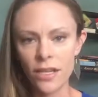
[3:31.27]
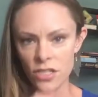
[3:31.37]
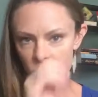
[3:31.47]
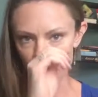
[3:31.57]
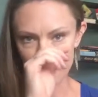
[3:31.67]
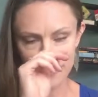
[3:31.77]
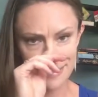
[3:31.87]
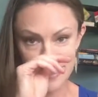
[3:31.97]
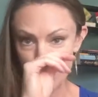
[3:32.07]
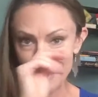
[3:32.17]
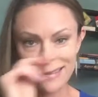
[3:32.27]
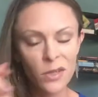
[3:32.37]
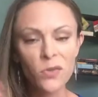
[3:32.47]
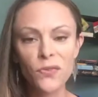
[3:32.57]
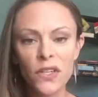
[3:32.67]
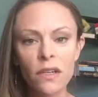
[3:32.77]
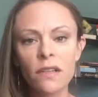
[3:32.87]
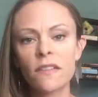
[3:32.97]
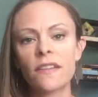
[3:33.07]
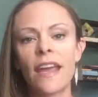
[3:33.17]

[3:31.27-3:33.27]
I just wanted to let you guys know first,